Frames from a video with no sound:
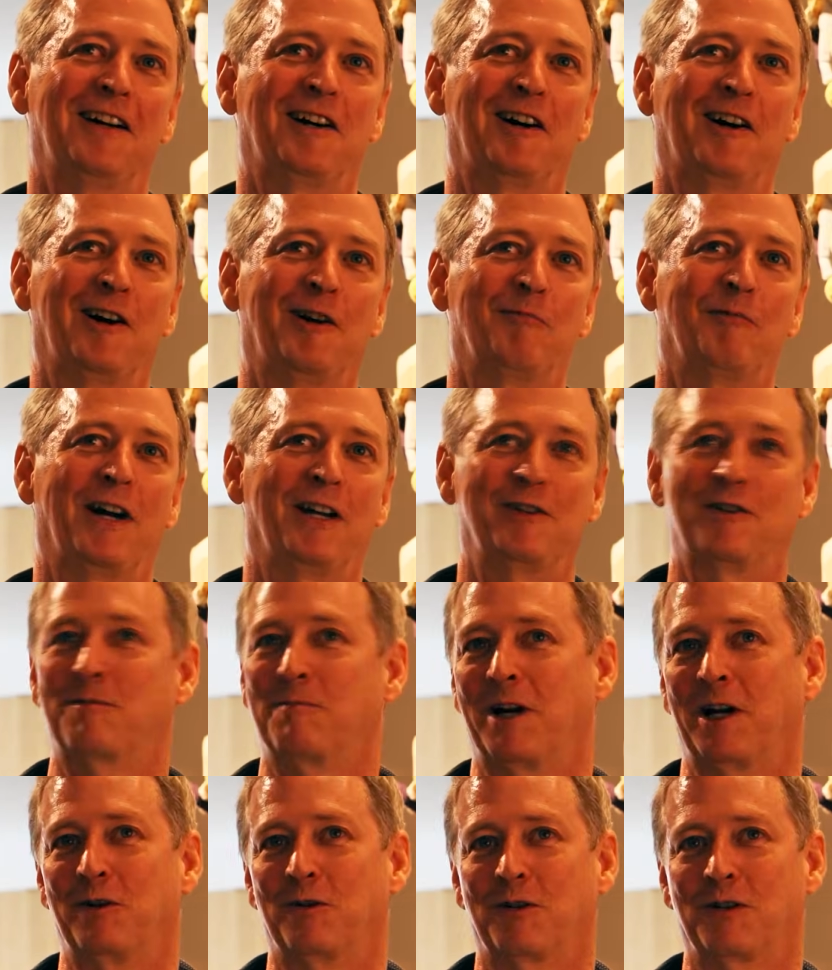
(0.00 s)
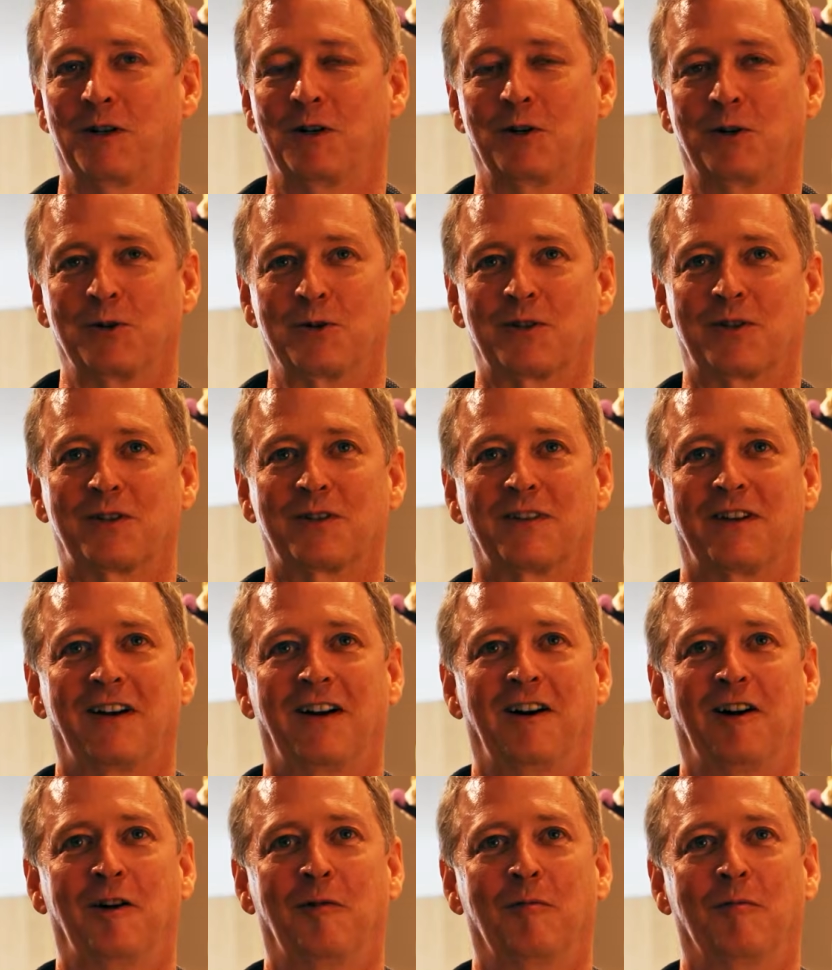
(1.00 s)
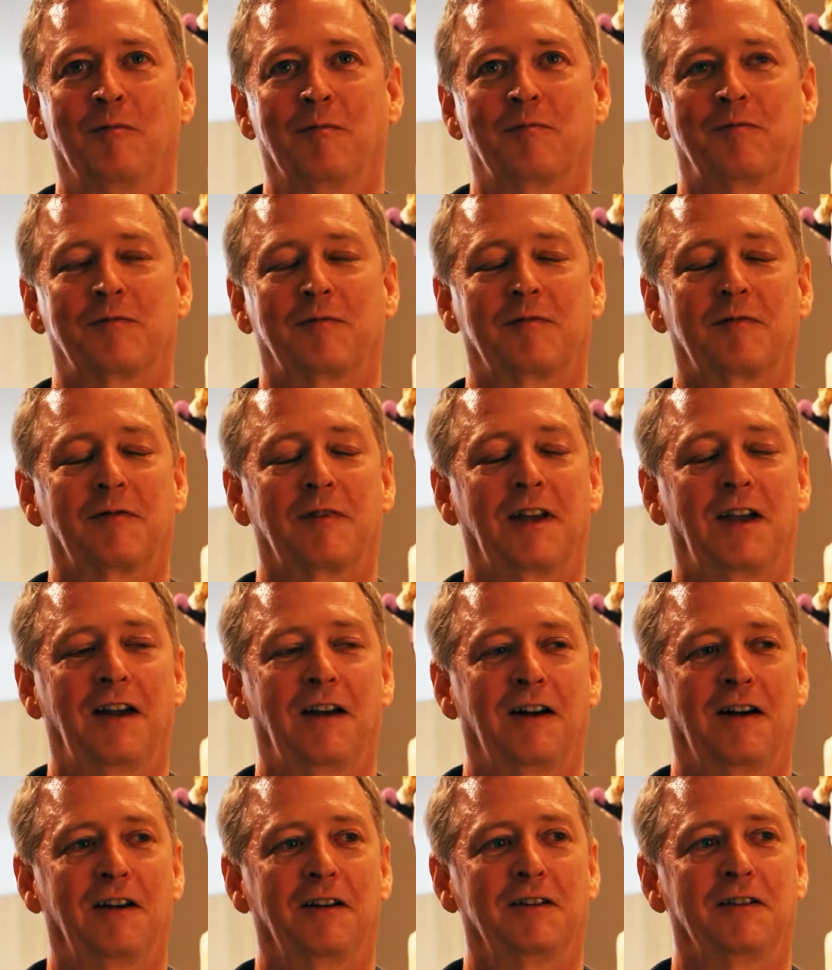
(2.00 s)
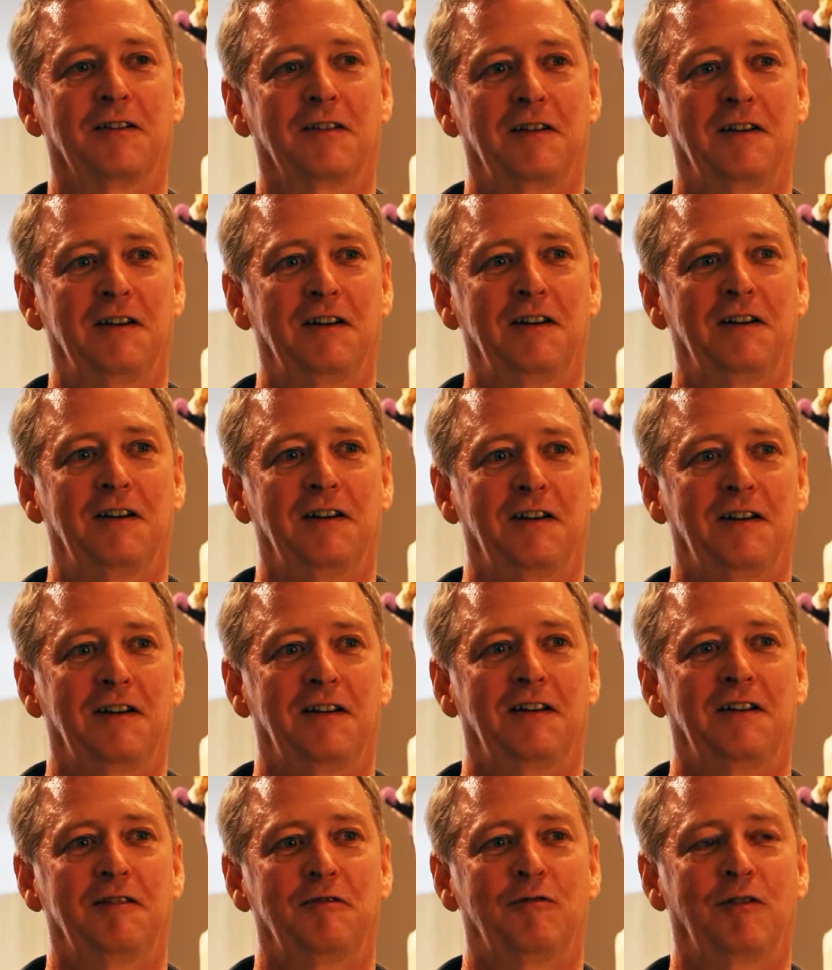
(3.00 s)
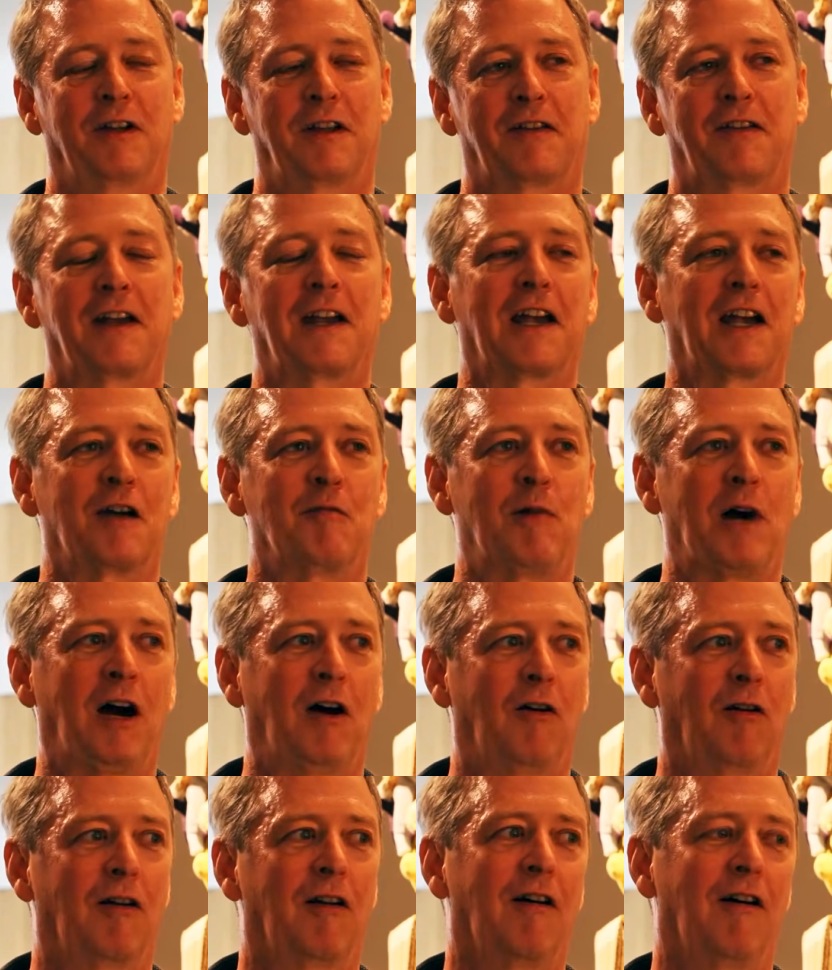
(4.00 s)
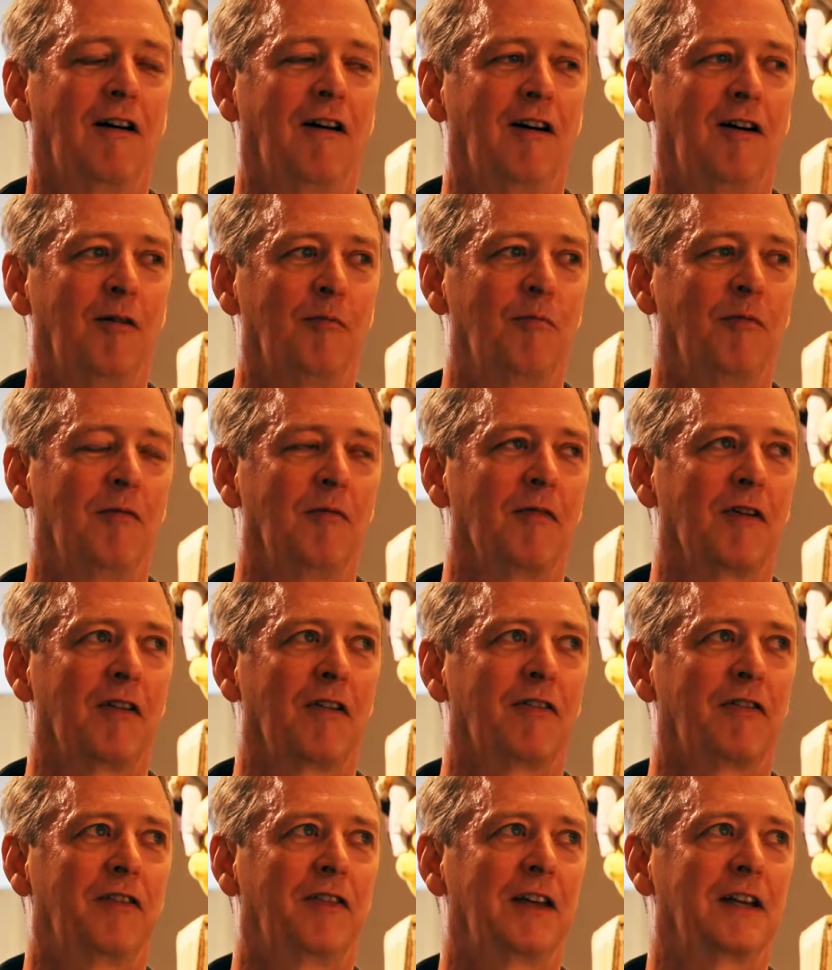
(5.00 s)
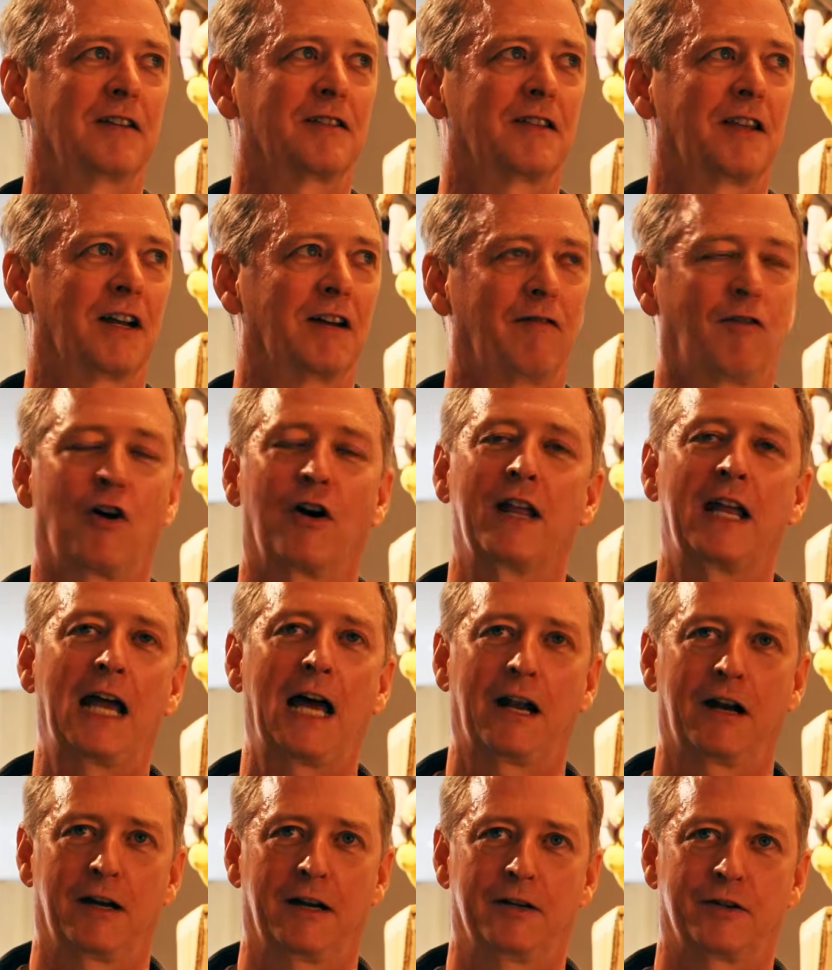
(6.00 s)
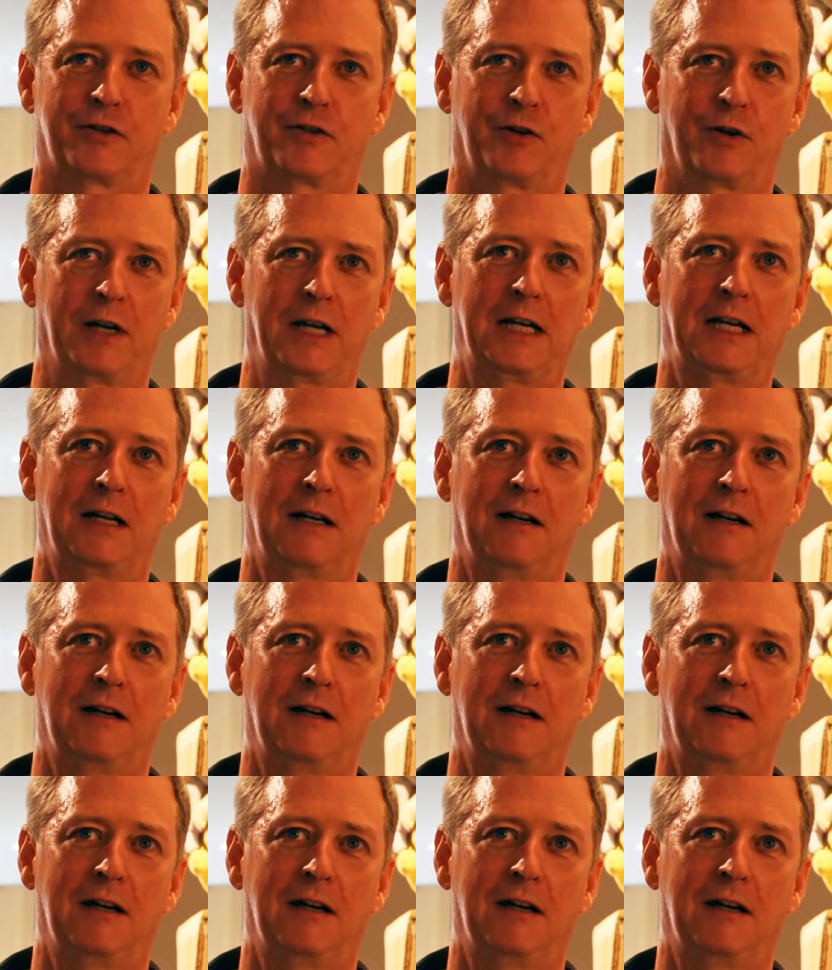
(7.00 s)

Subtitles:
I use my own clothes, and really thinking about things that have already had a history